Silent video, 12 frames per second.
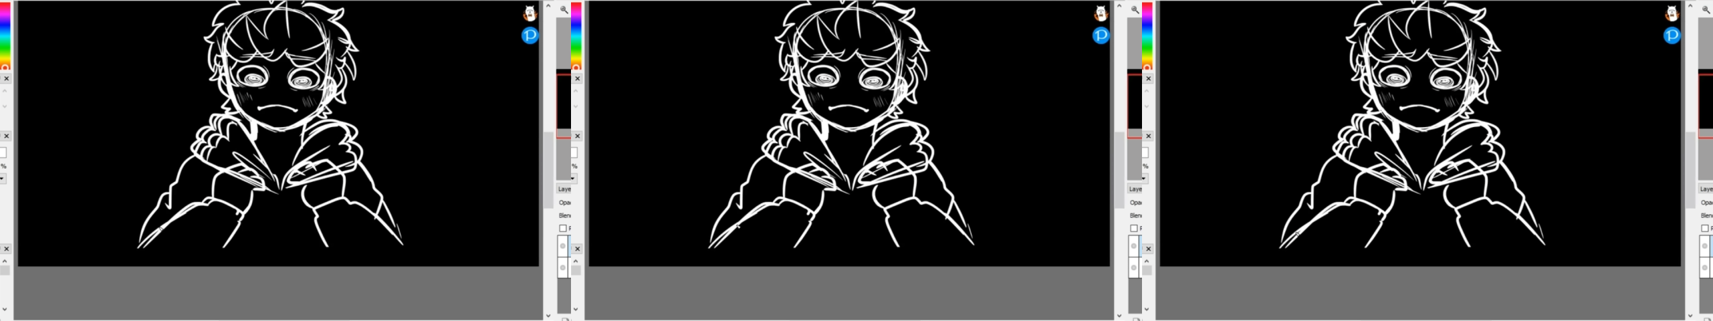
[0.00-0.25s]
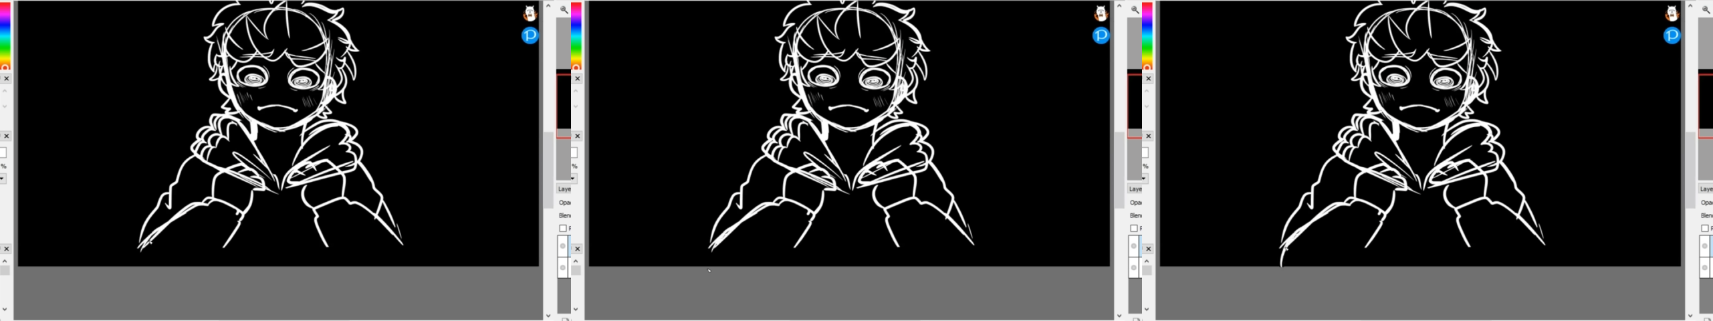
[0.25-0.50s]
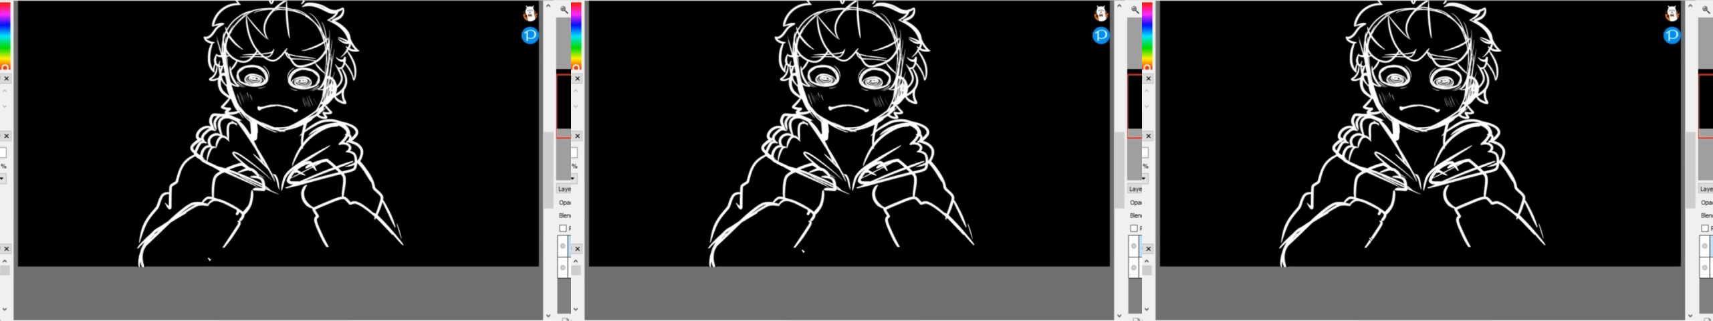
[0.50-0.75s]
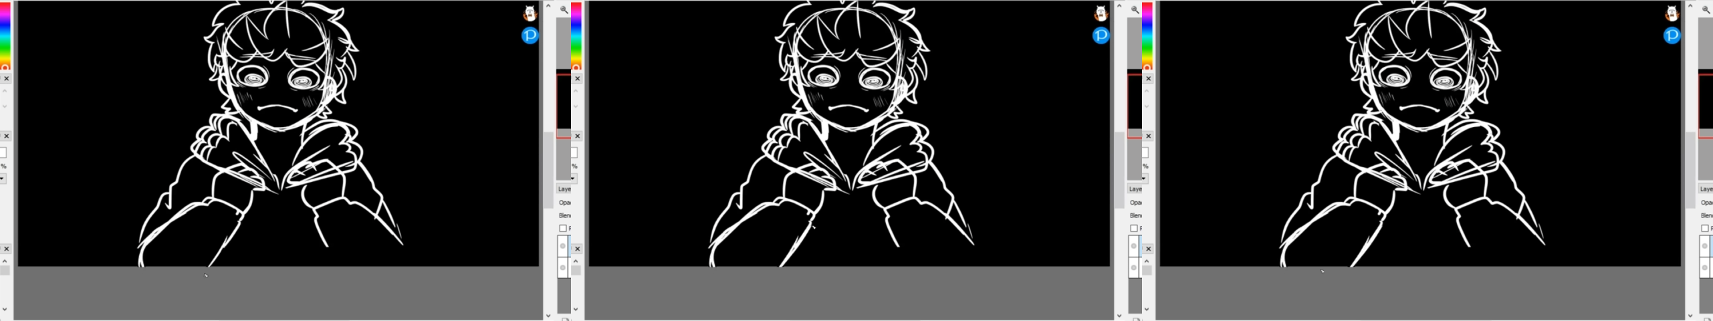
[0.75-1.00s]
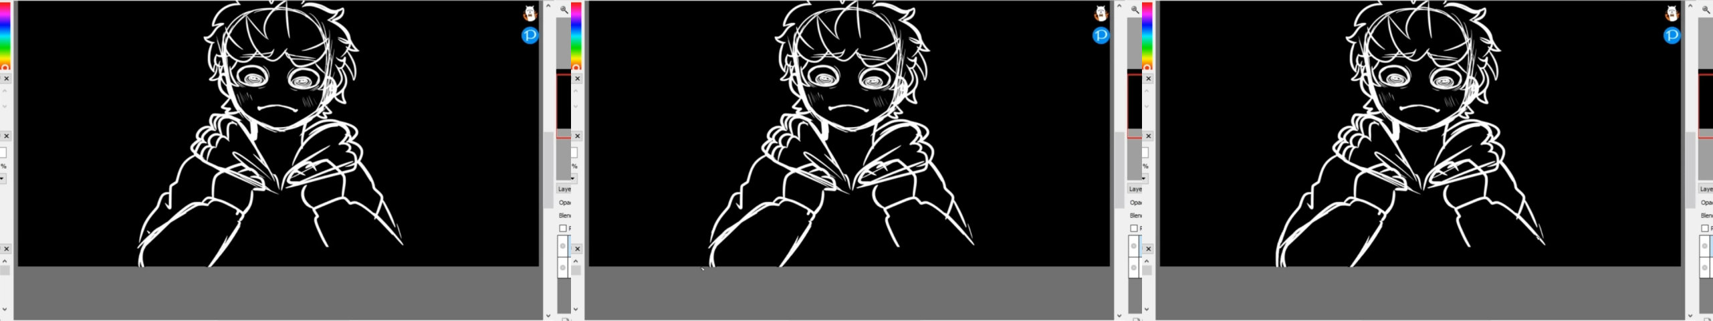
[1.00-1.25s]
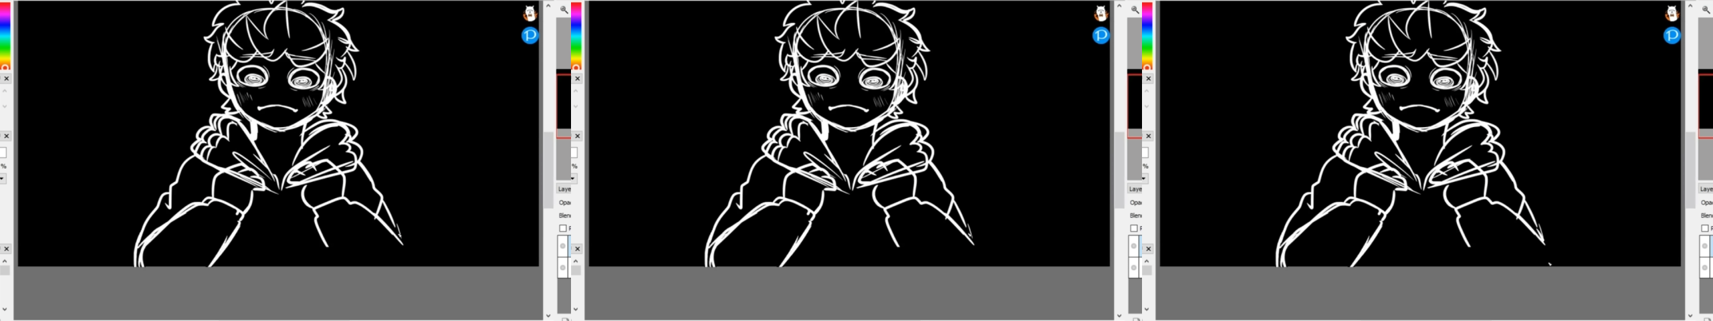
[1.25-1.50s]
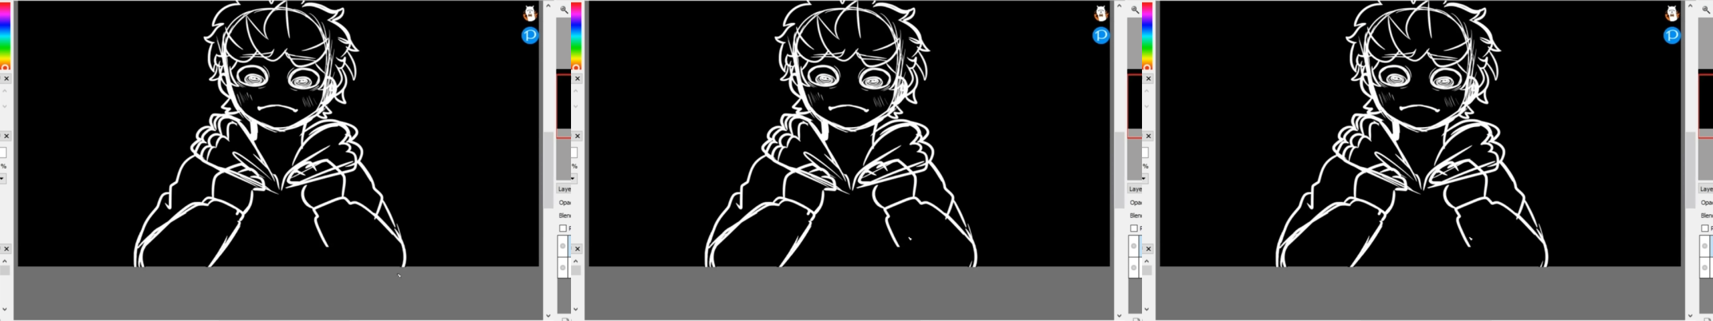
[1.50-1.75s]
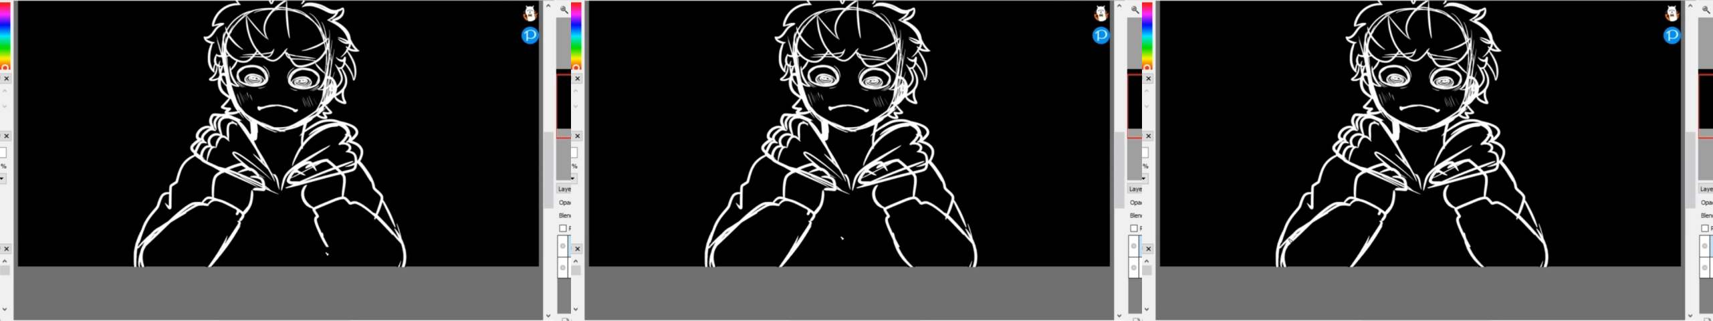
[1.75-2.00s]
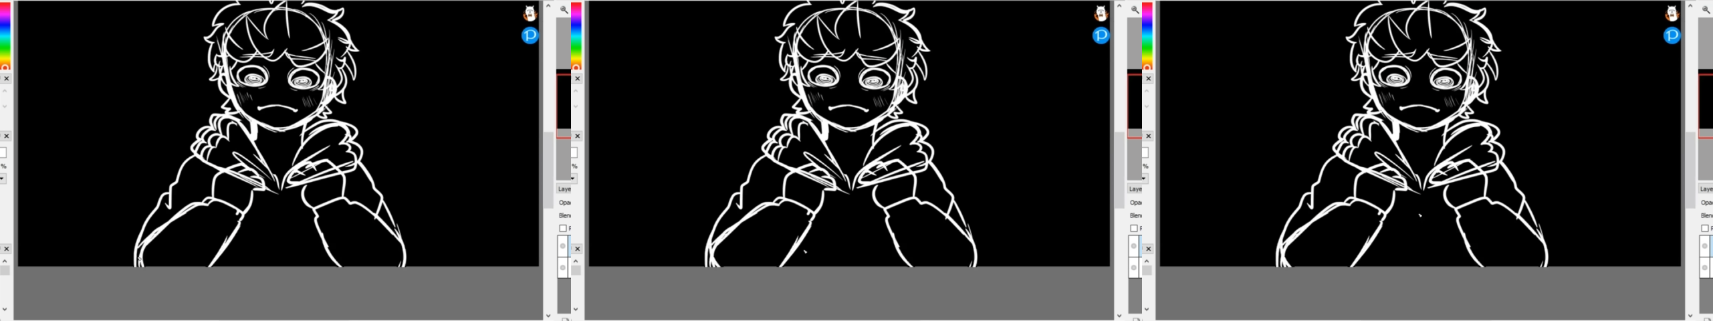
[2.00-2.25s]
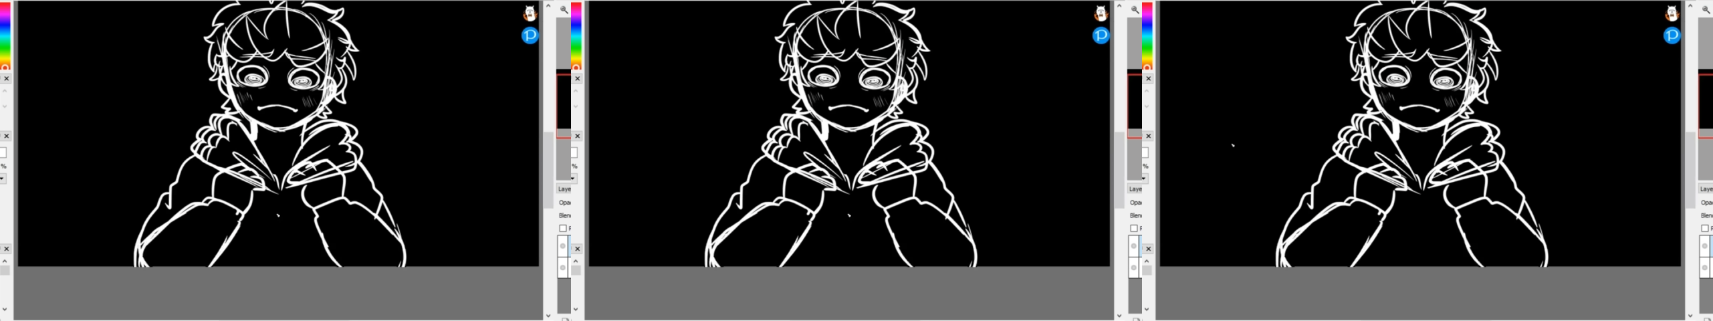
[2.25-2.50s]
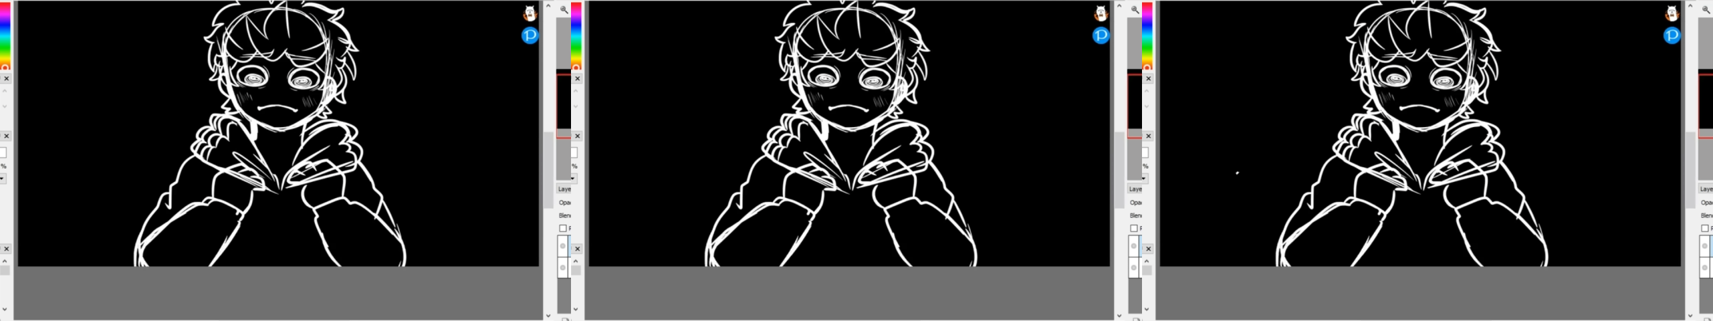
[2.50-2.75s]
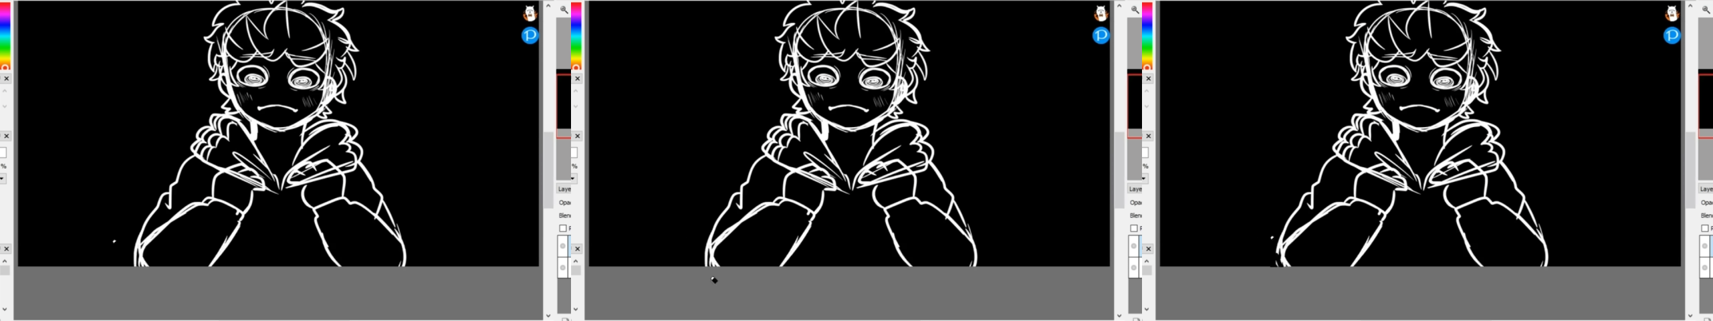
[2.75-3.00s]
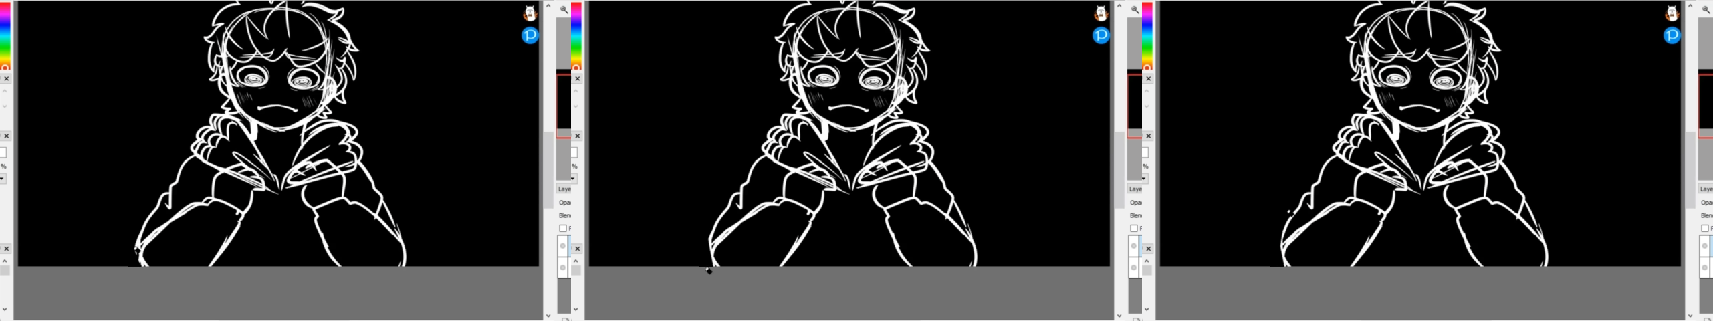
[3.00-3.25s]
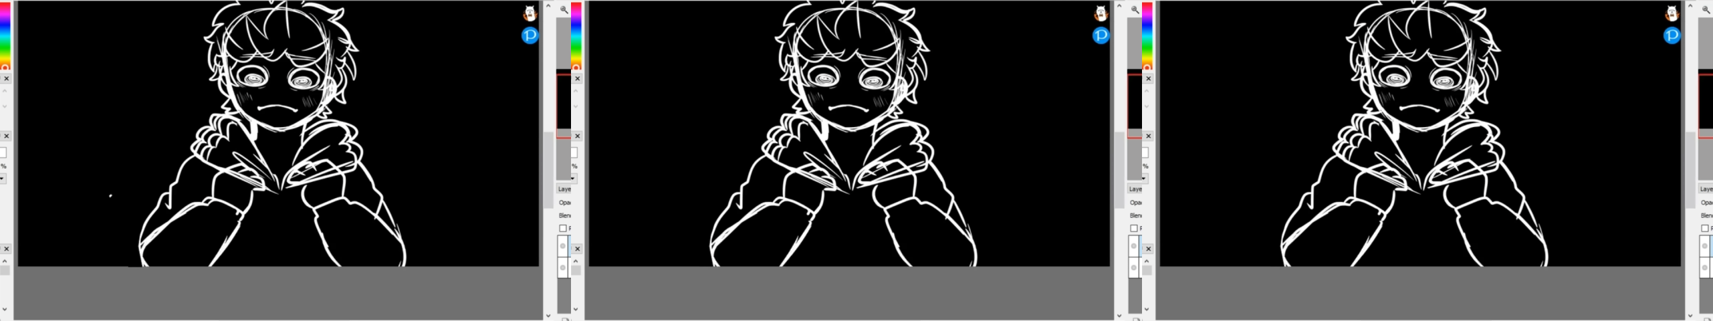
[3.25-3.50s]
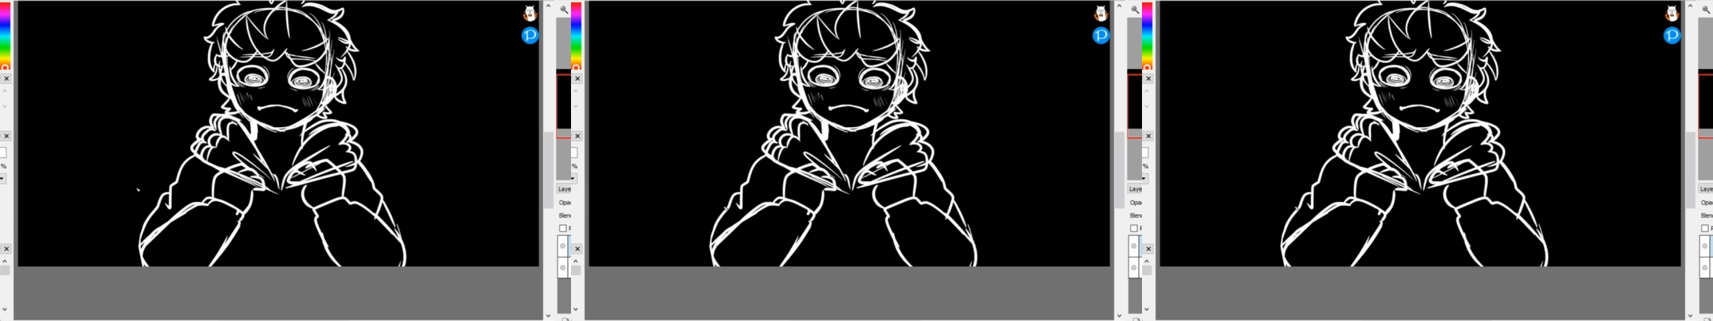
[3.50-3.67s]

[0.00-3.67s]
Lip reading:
[unreadable: no face in view]